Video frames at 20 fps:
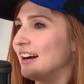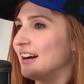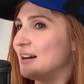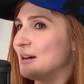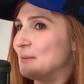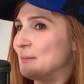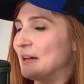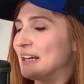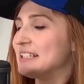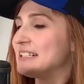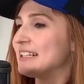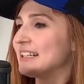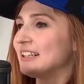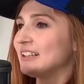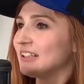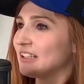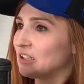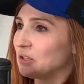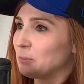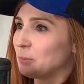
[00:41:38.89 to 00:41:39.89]
Um, I did a
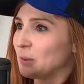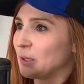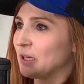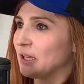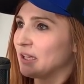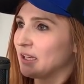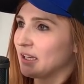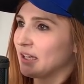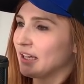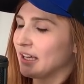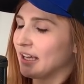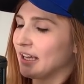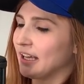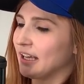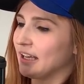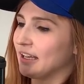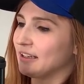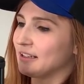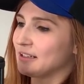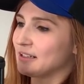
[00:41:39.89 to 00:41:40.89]
little bit,
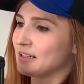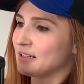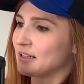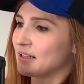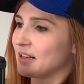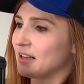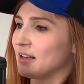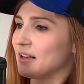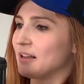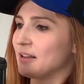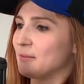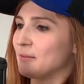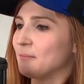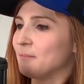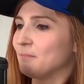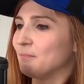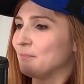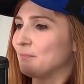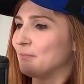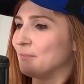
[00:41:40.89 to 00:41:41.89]
and And uh,
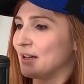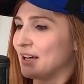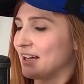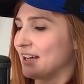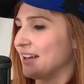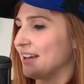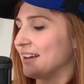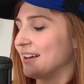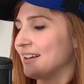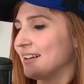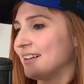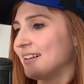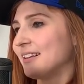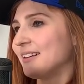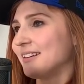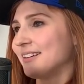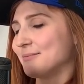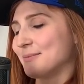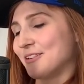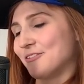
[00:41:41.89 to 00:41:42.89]
my
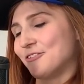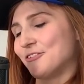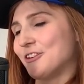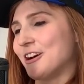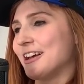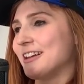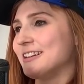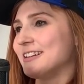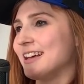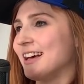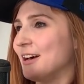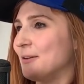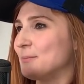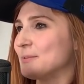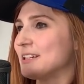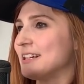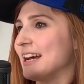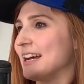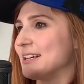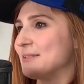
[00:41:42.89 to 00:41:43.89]
my friend
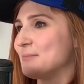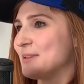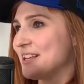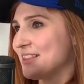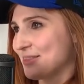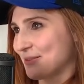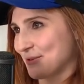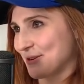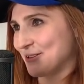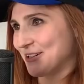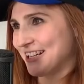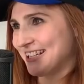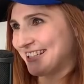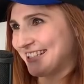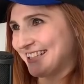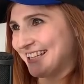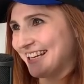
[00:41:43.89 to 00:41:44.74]
helped guide me through it.